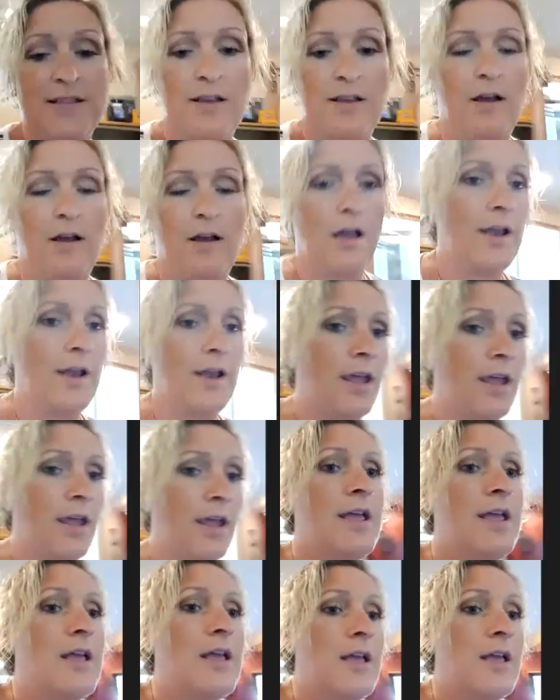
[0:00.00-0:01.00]
on
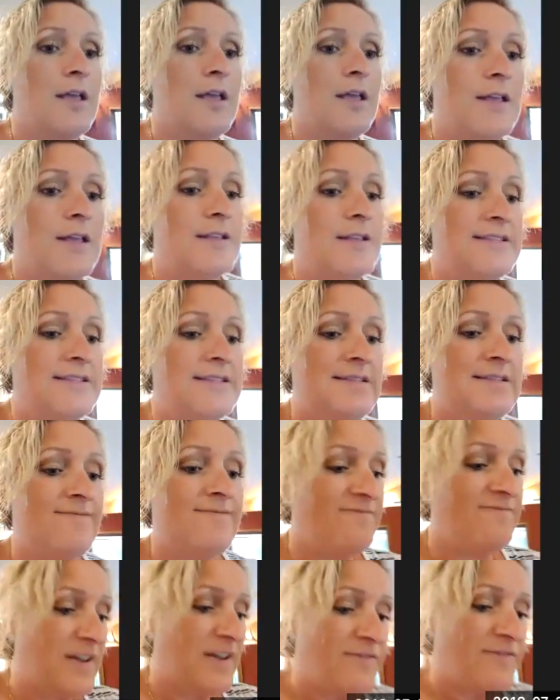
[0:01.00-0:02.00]

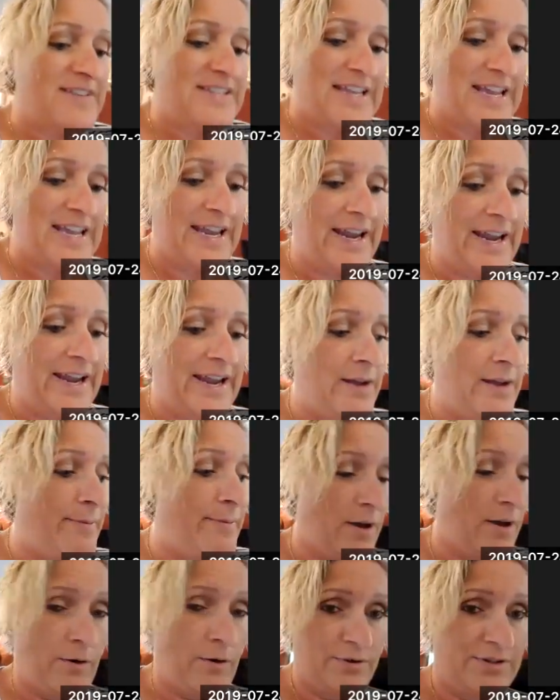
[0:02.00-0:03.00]
15
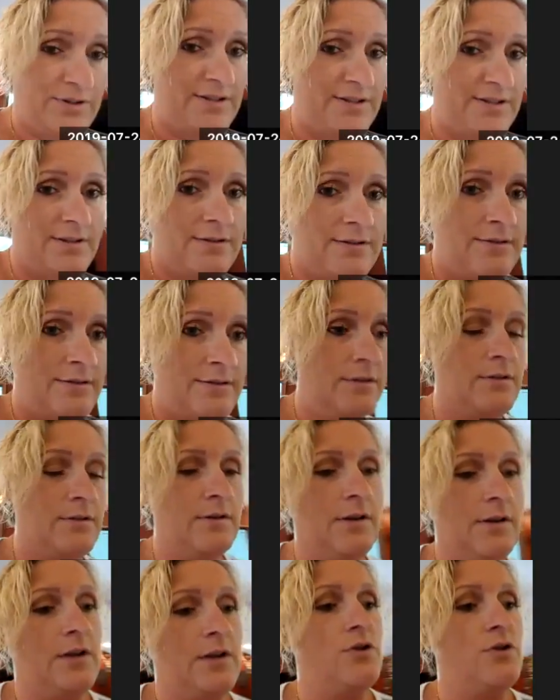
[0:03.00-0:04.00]
posts
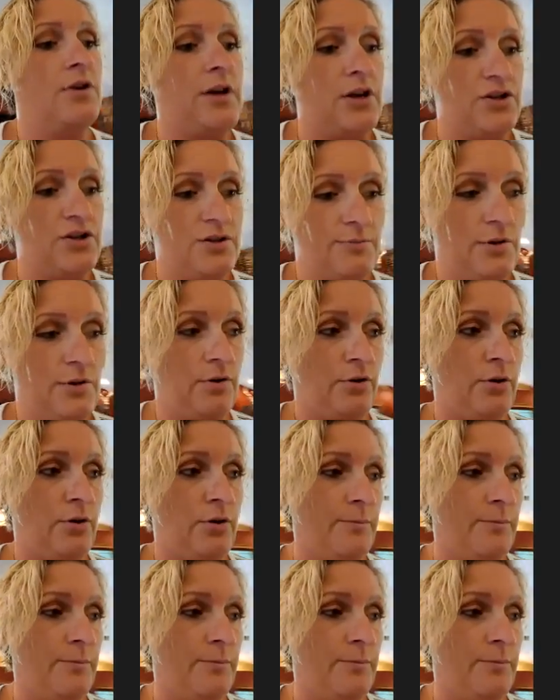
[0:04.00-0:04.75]
in your customer group.